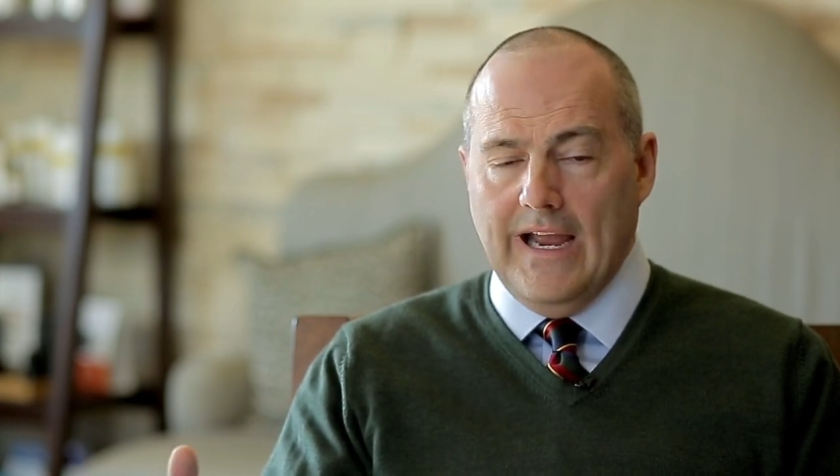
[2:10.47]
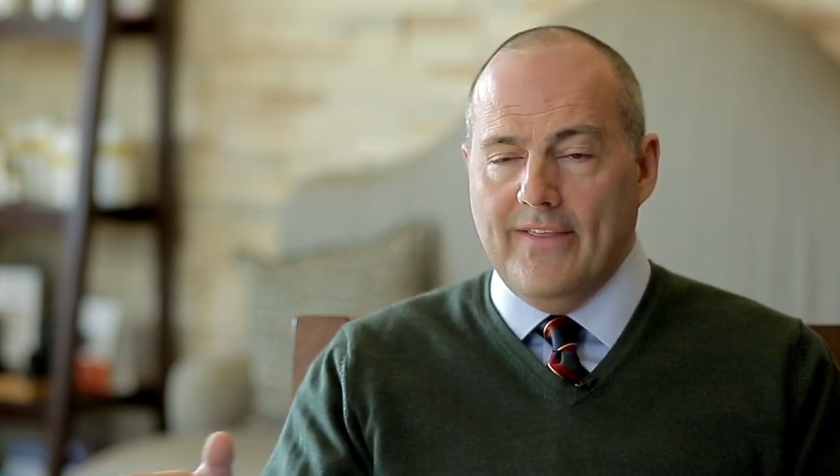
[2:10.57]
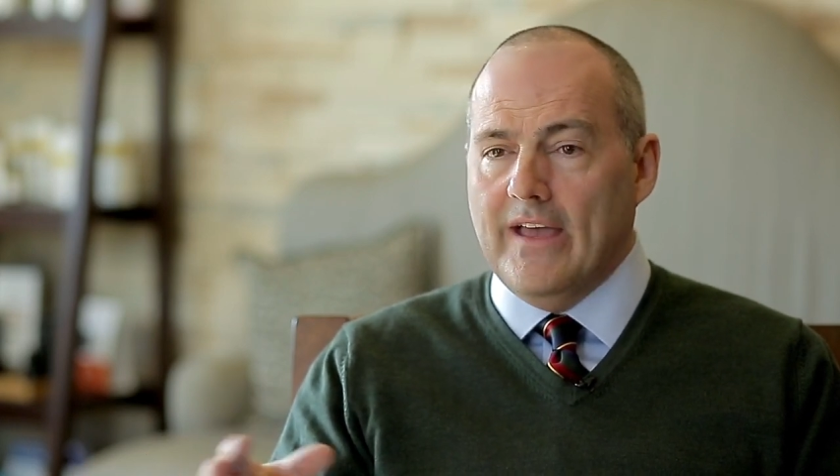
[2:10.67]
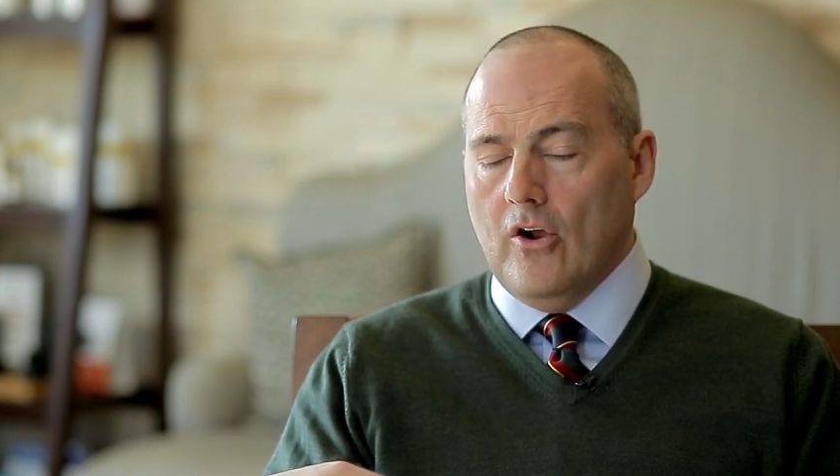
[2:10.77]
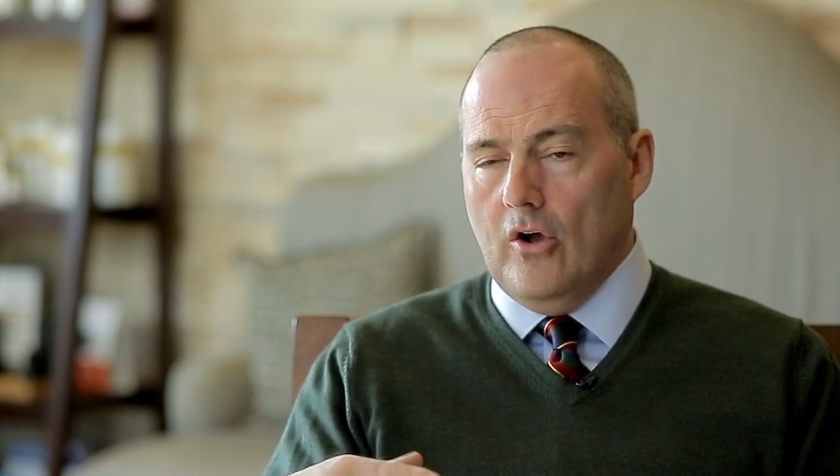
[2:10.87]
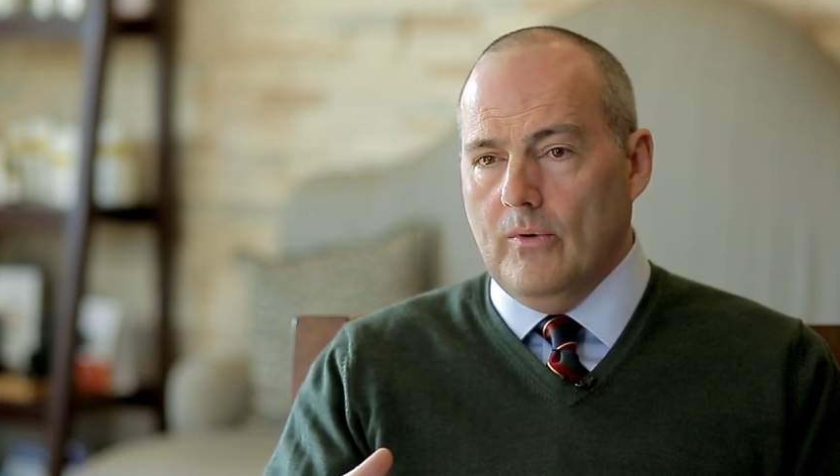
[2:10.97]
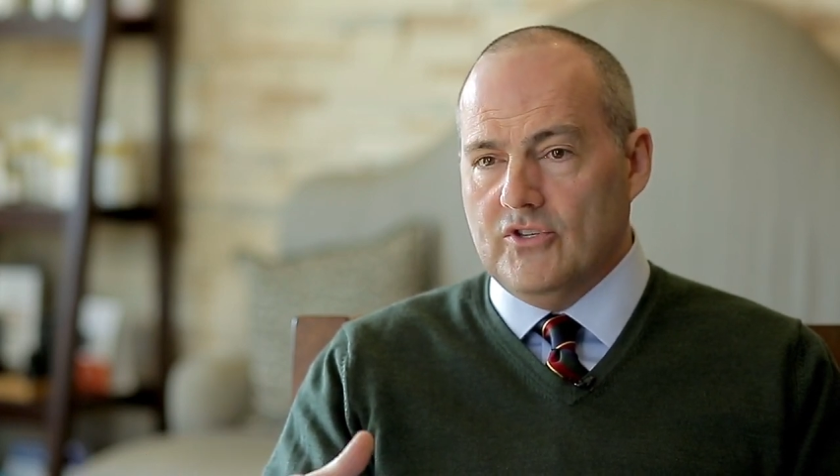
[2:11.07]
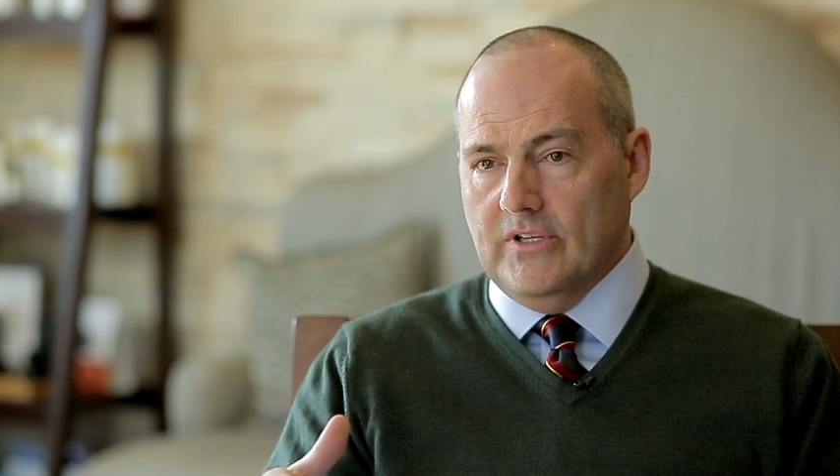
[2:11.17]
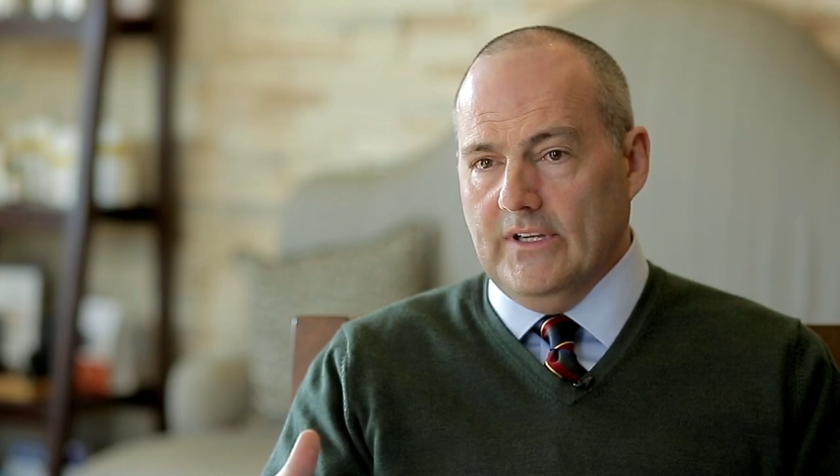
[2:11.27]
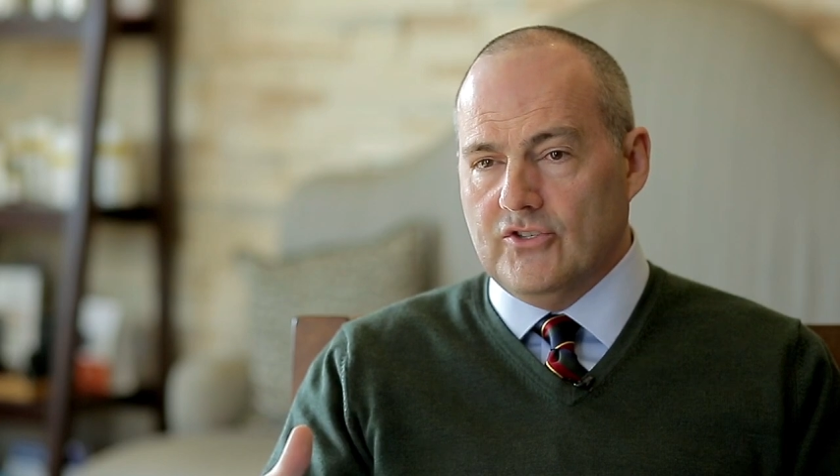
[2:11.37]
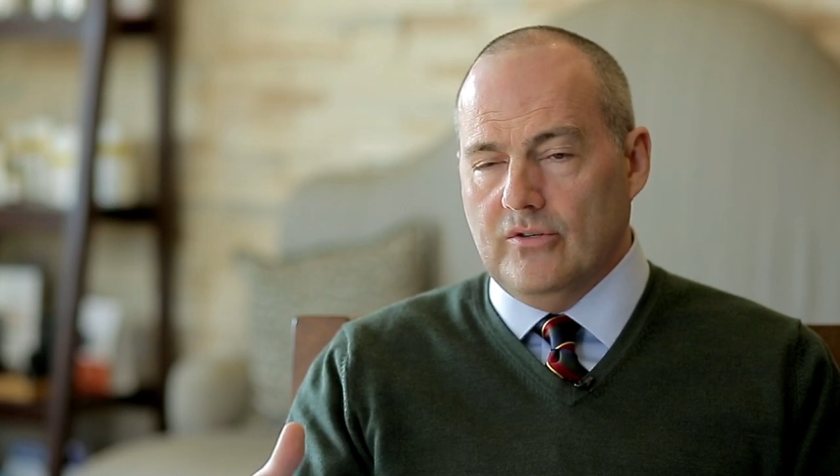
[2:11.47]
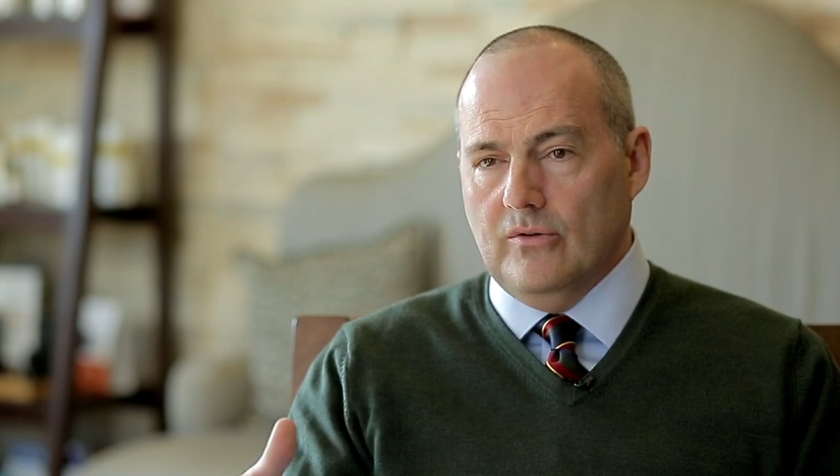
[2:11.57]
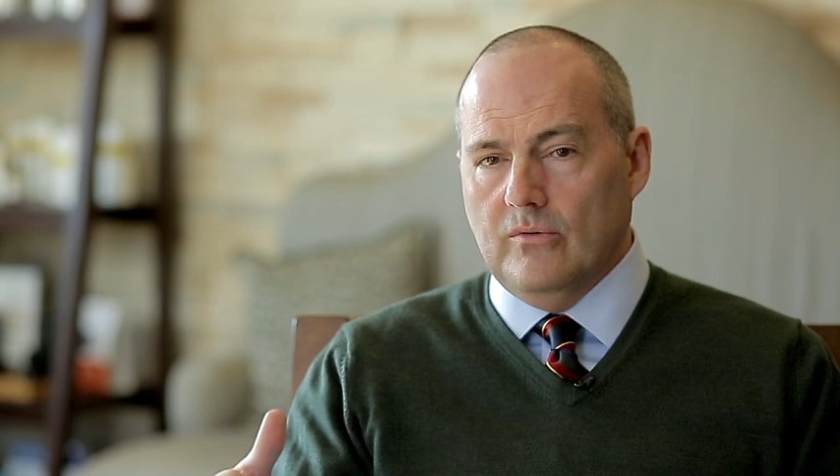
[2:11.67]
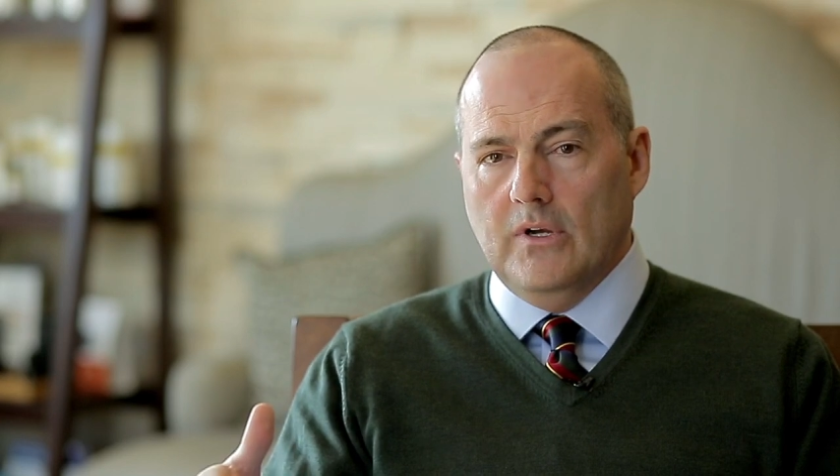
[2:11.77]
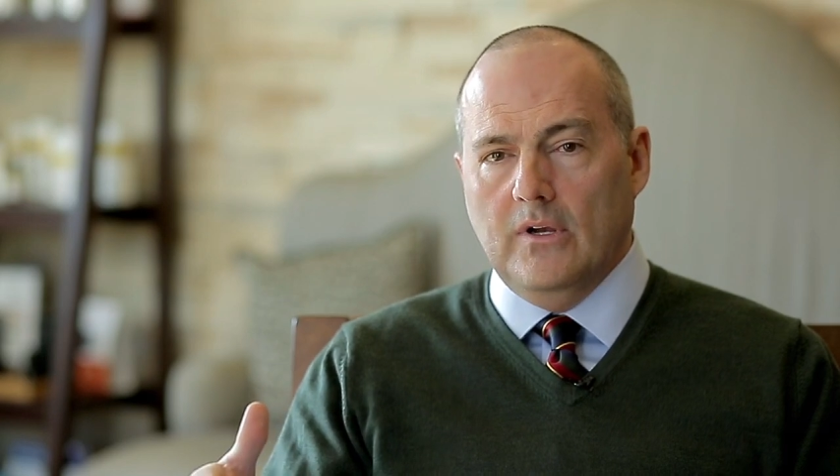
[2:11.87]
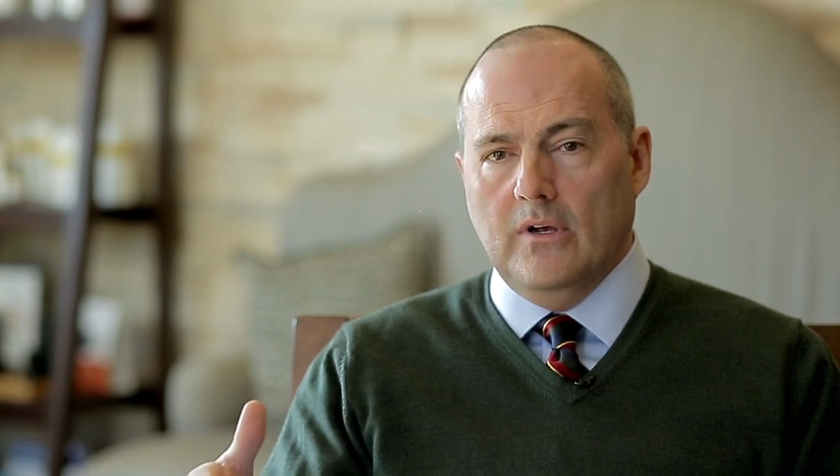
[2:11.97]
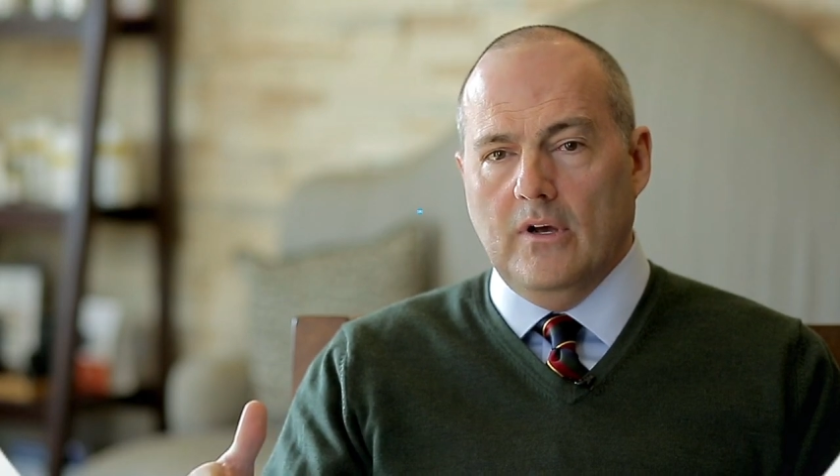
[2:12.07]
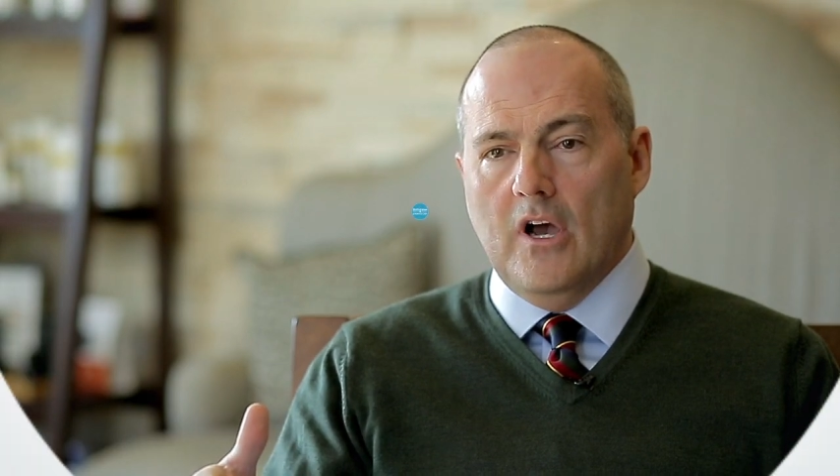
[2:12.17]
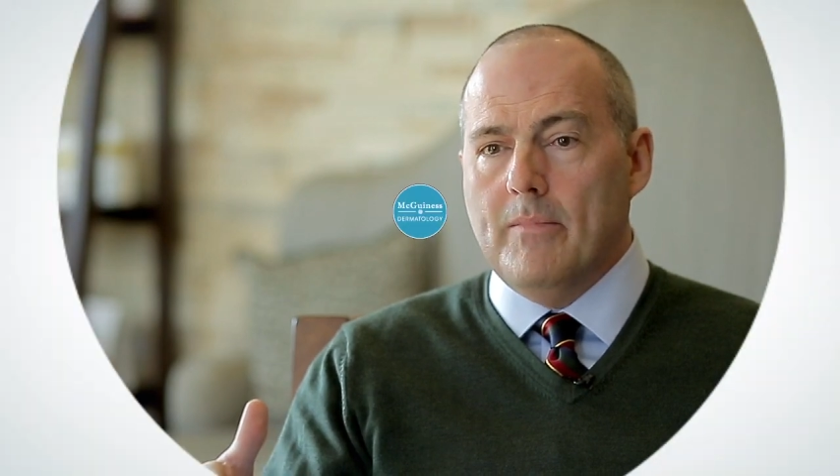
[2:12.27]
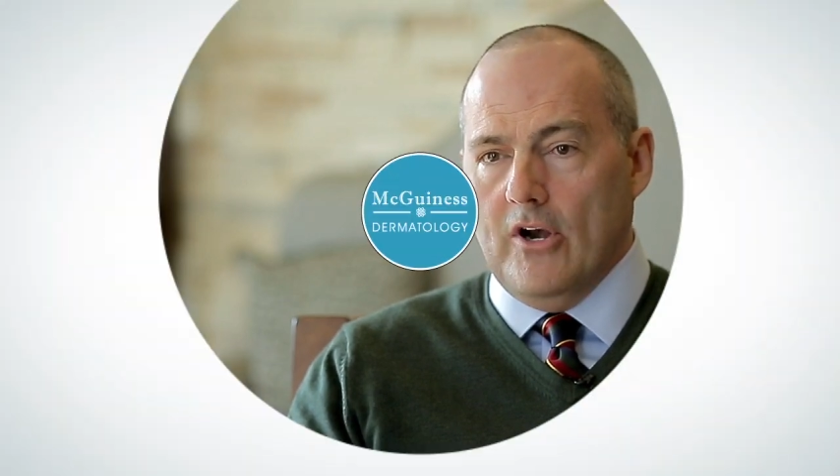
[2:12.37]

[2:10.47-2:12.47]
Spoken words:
and that always leads to a